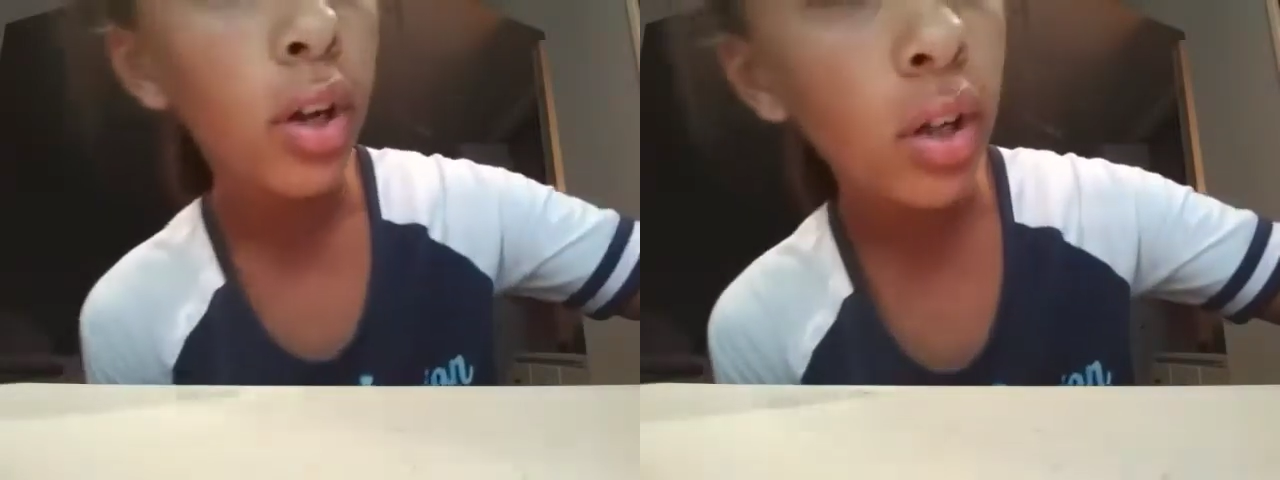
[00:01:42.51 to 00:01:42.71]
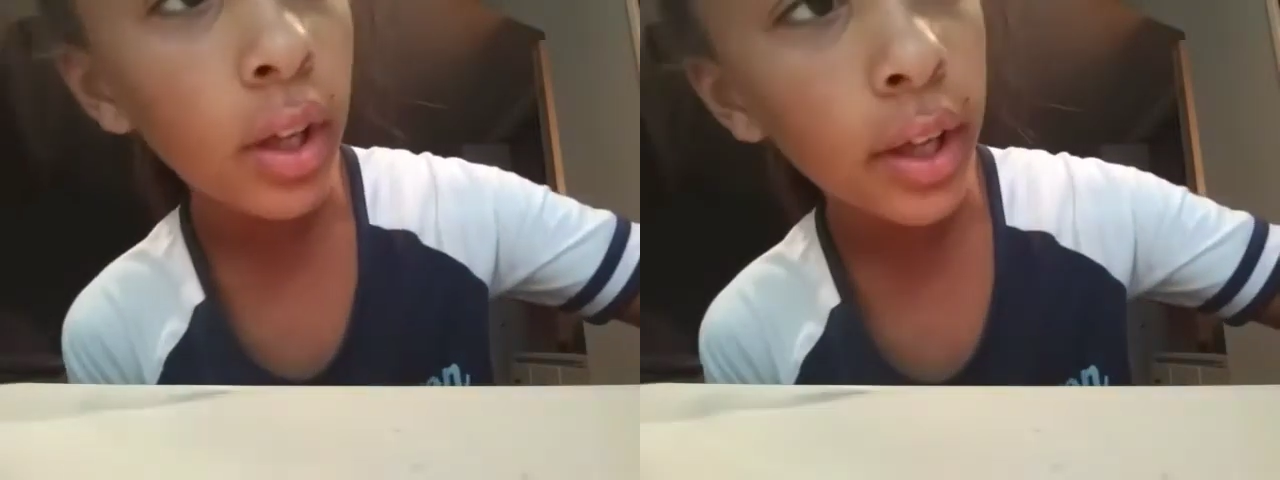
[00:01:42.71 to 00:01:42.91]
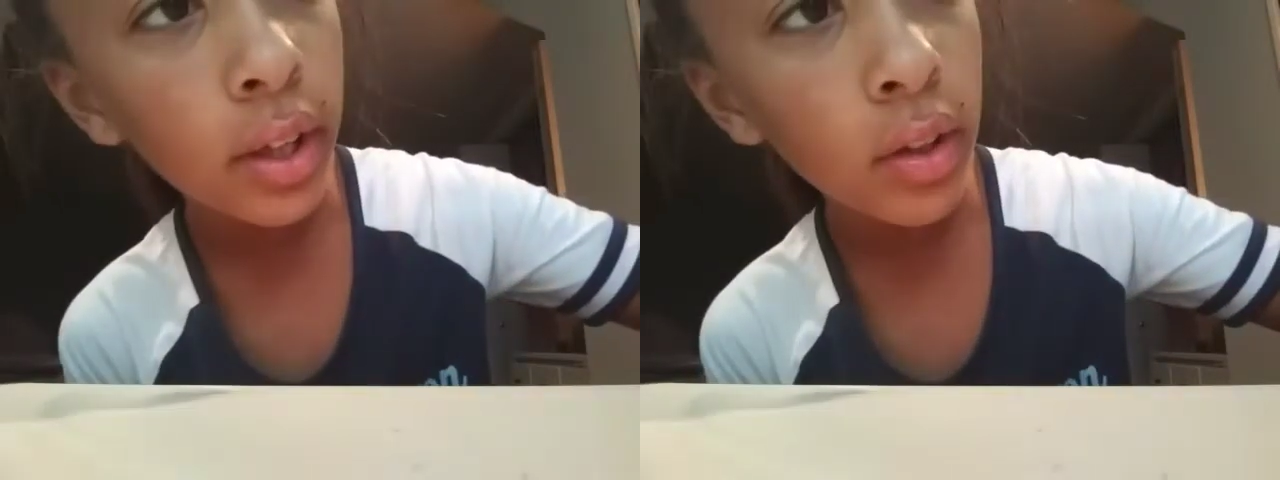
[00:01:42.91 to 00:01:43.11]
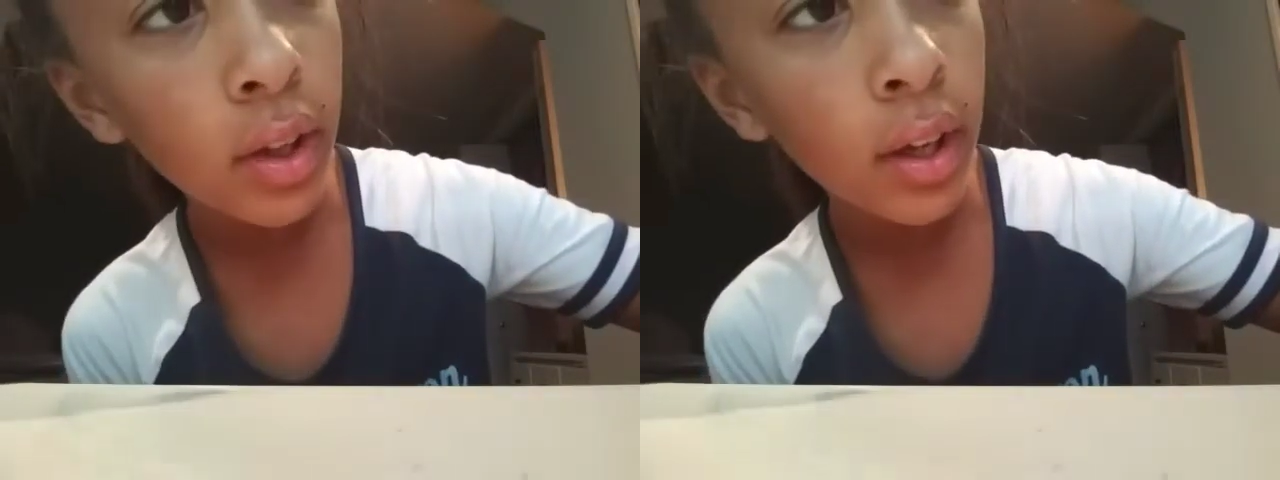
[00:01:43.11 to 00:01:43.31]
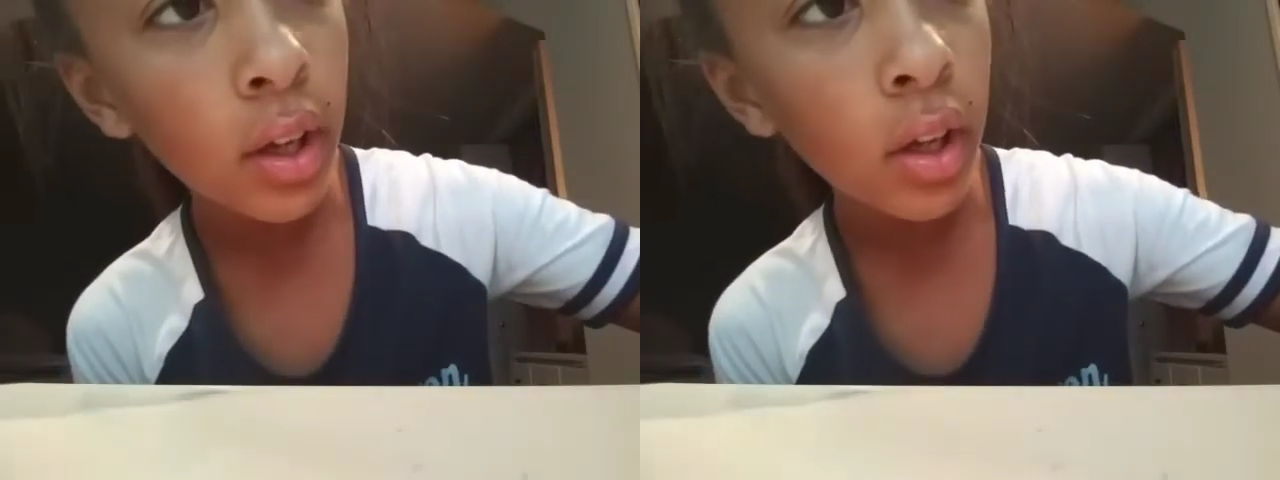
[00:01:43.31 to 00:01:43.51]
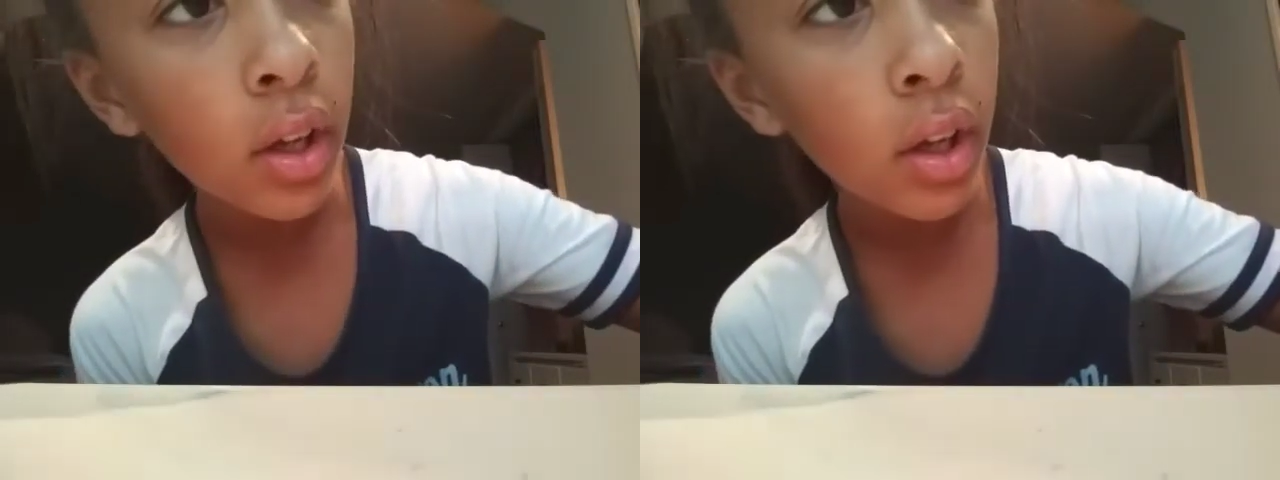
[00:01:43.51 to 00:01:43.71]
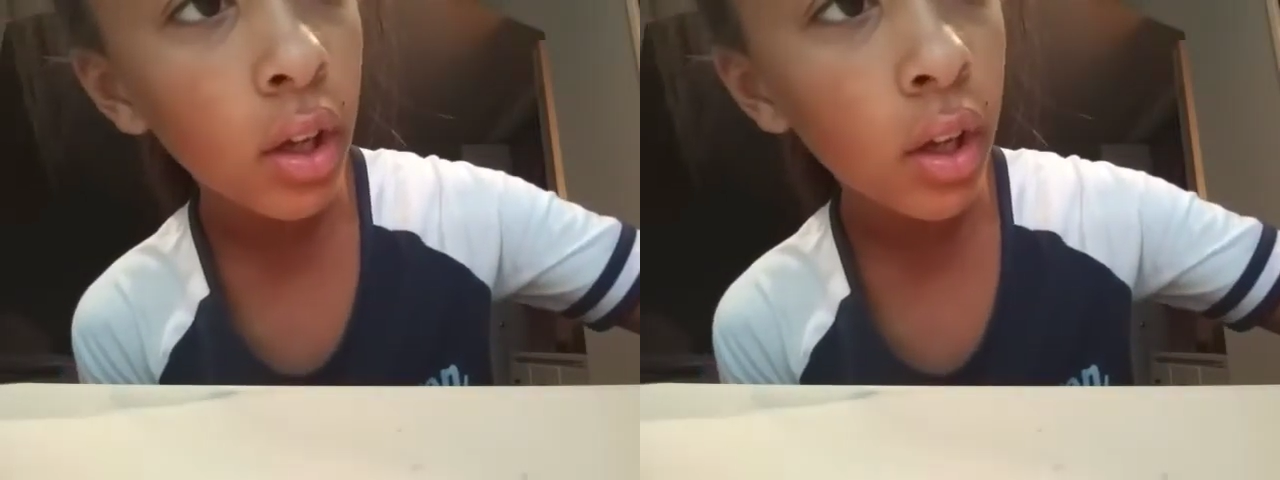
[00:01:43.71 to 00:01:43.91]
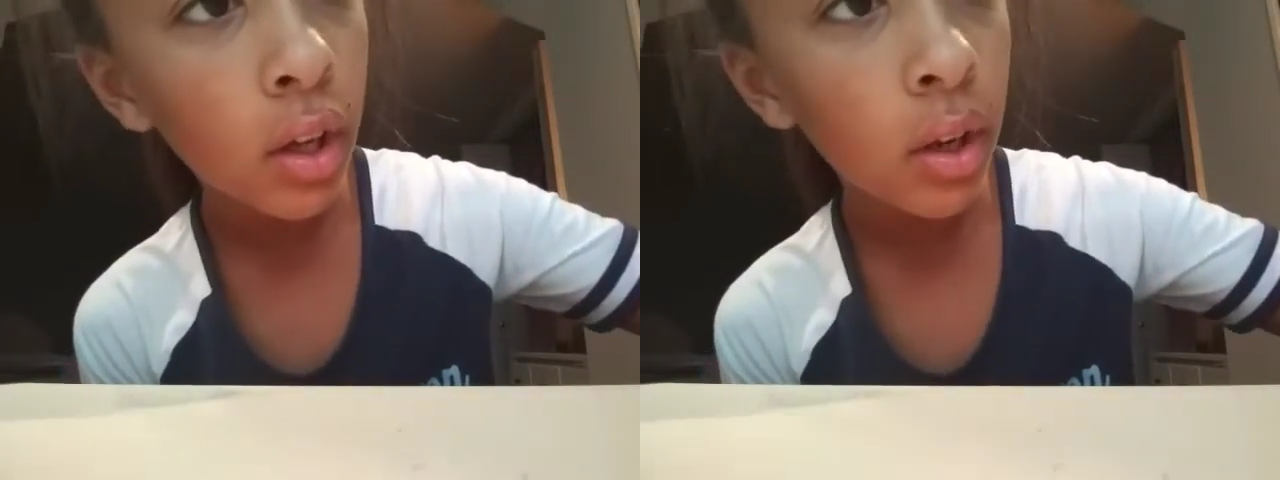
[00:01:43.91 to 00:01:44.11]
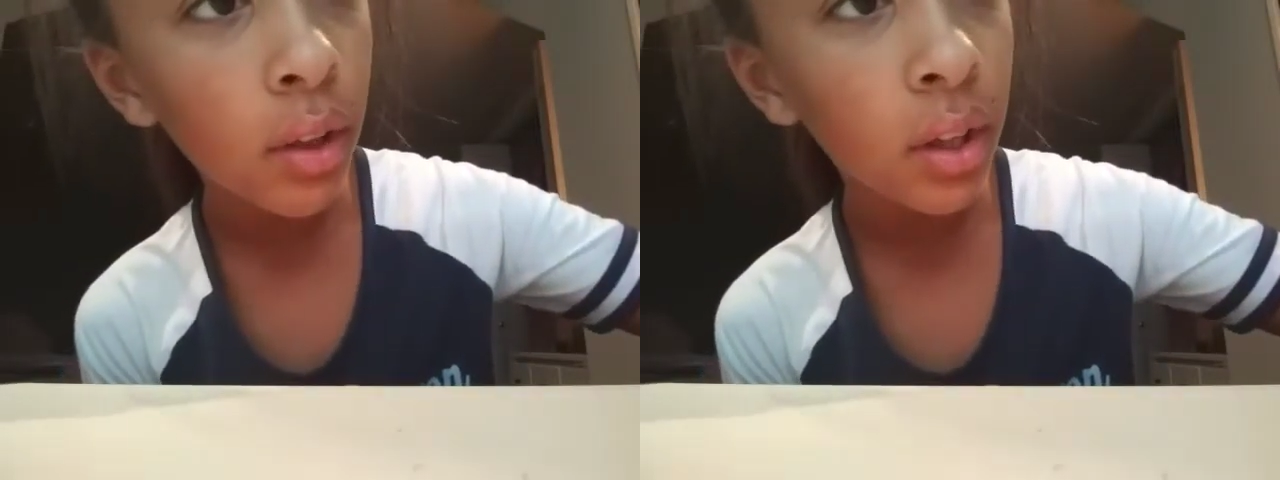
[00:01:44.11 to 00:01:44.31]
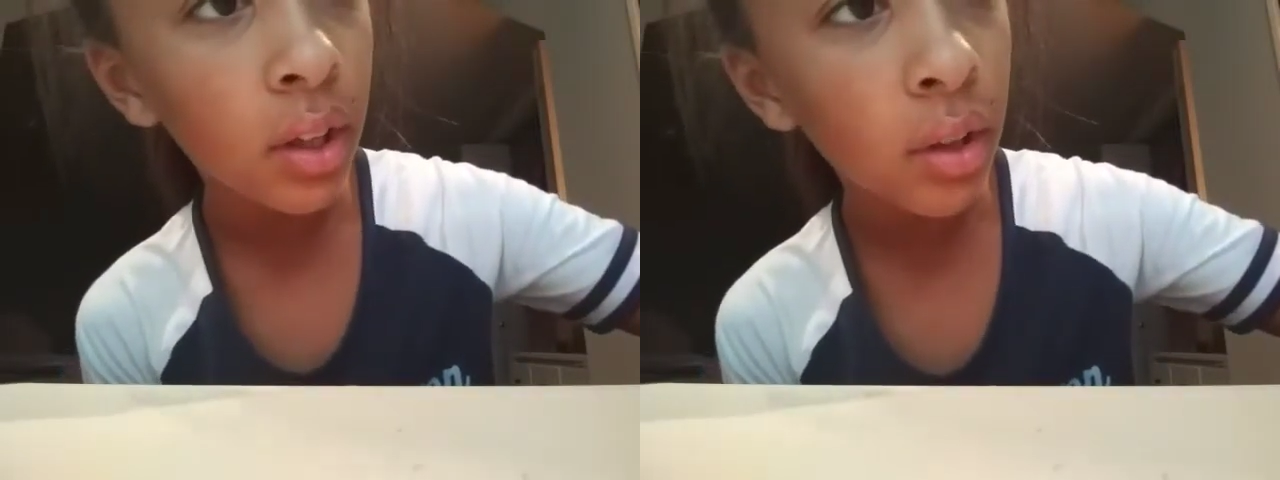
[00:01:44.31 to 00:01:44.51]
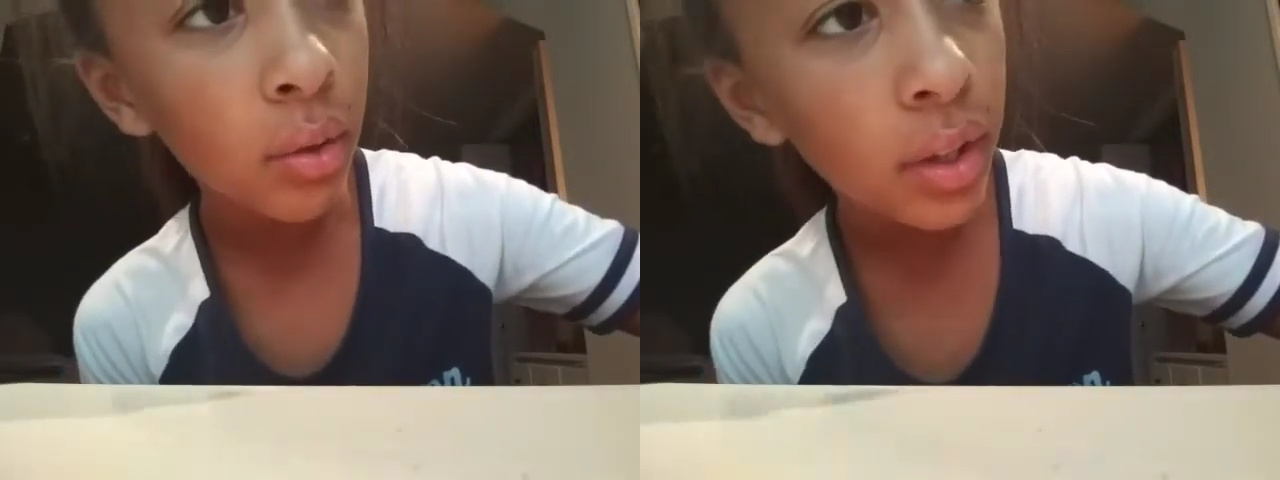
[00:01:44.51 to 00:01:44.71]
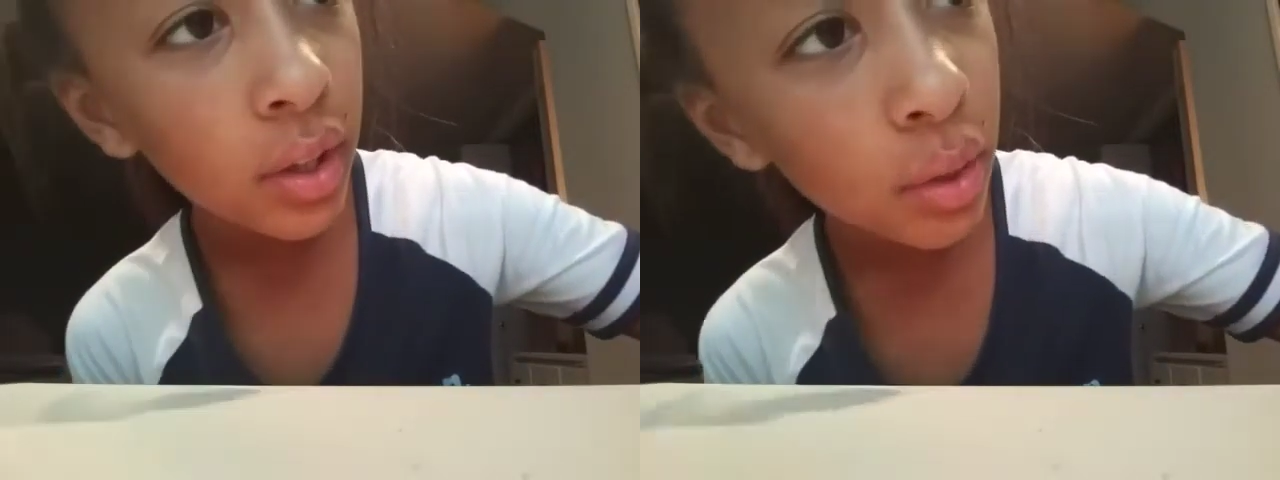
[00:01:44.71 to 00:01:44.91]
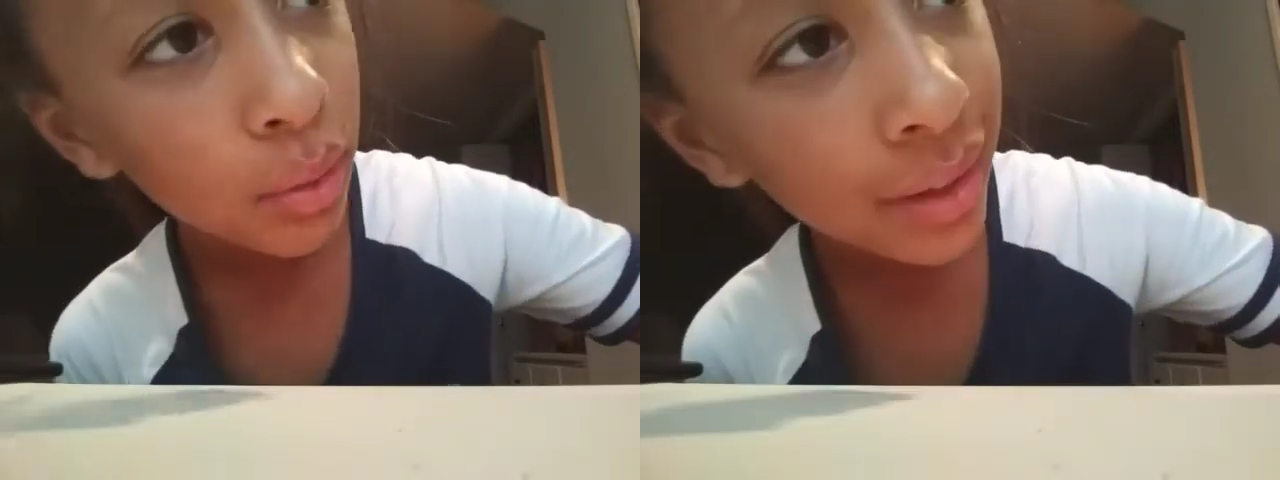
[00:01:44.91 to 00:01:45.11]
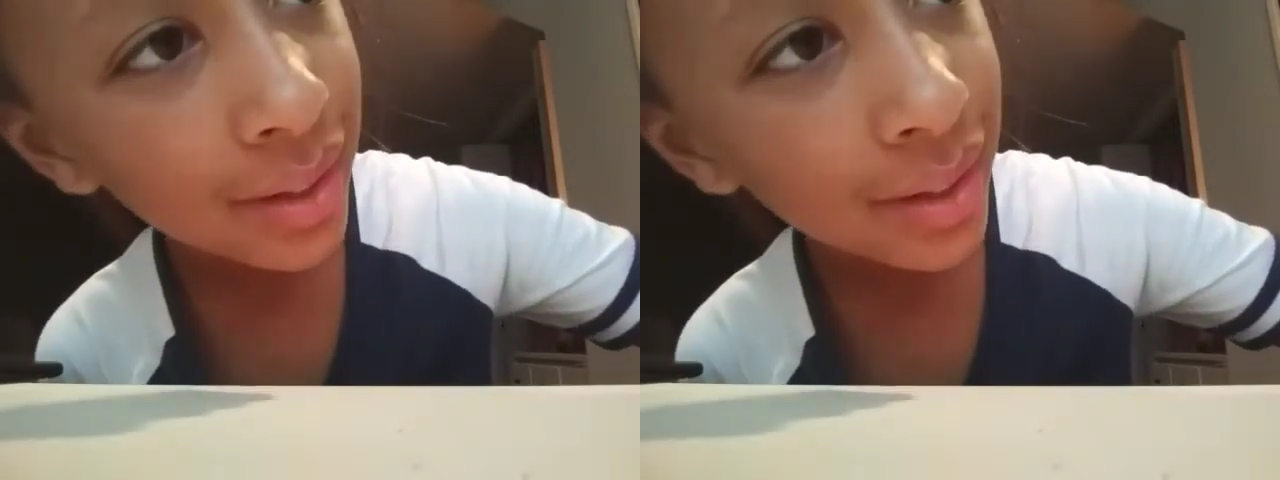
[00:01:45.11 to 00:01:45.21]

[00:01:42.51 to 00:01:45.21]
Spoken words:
like it's like nothing new. Ew, it's